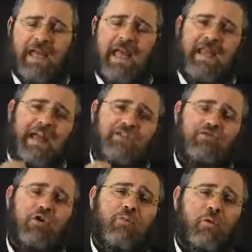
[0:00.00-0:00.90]
and as you
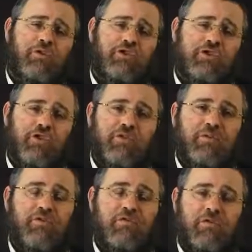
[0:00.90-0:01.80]
grow more mature,
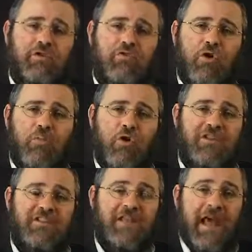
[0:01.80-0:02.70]
you grow more
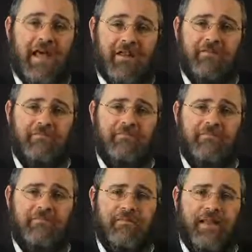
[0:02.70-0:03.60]
sad.
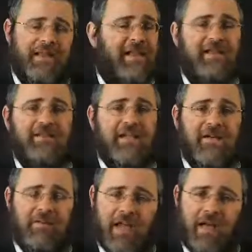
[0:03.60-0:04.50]
And that doesn't
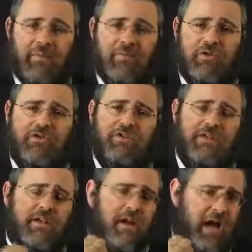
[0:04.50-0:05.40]
have to happen, because you
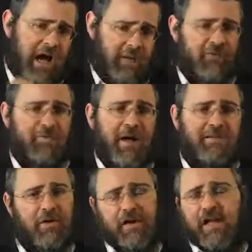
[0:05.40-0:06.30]
say, I'm
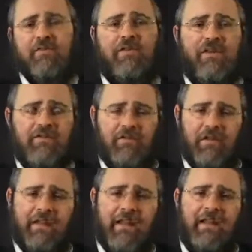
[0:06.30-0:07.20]
responsible, I can't have the same fun
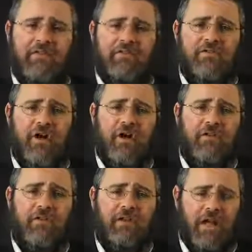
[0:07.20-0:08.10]
that I had as a
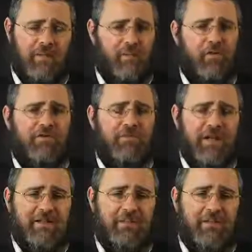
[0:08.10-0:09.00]
child, I'm a more
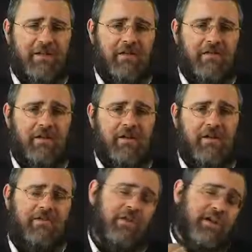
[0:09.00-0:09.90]
responsible being.
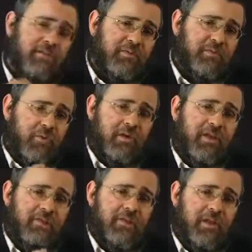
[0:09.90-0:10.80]
So in the small
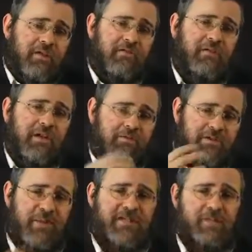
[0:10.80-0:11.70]
level of
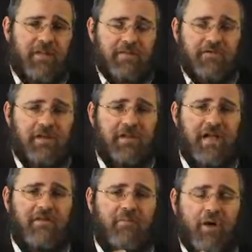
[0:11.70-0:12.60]
responsibility, I try to
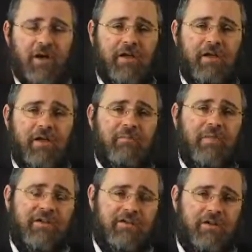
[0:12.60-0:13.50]
have my
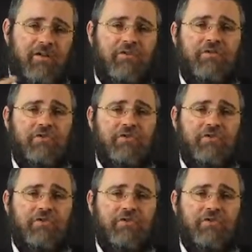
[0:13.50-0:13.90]
measure of